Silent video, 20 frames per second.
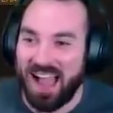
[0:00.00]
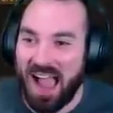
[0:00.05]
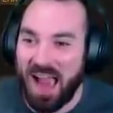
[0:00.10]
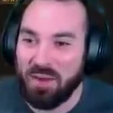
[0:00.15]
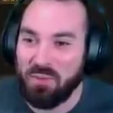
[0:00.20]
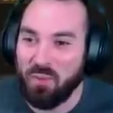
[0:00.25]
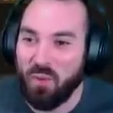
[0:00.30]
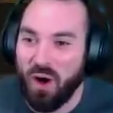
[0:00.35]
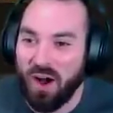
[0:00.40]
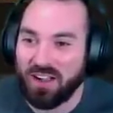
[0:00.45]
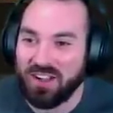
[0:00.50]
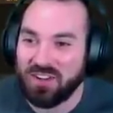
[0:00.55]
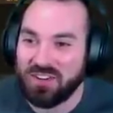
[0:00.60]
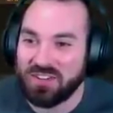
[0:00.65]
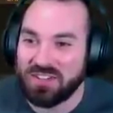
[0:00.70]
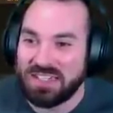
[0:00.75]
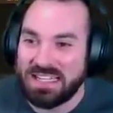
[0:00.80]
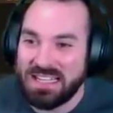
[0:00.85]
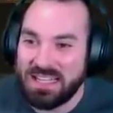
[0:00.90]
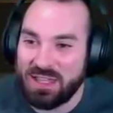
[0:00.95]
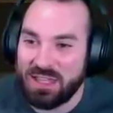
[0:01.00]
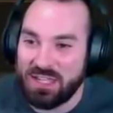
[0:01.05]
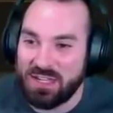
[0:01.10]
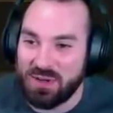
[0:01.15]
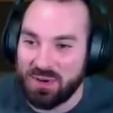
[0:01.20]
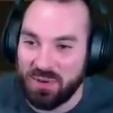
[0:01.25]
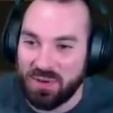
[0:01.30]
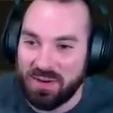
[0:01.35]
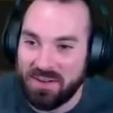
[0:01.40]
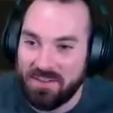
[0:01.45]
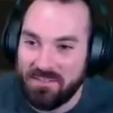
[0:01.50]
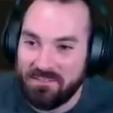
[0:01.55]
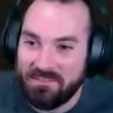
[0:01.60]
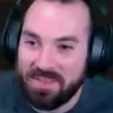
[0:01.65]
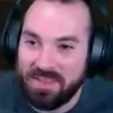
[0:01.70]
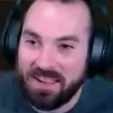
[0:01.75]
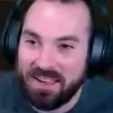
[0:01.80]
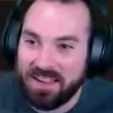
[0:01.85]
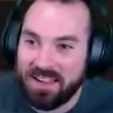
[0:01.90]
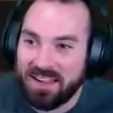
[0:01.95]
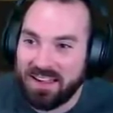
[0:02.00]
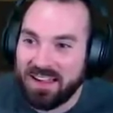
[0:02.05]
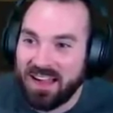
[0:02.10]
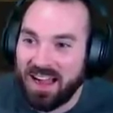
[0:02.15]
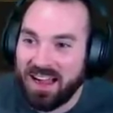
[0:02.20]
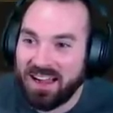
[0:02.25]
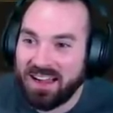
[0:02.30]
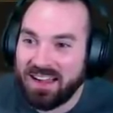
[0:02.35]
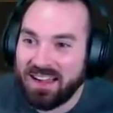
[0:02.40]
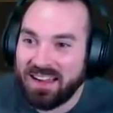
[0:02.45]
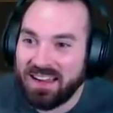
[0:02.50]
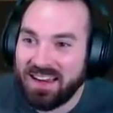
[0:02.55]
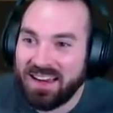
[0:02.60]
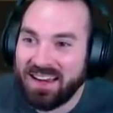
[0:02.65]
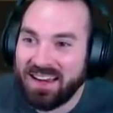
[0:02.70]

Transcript: like. I walk underneath you. You're so.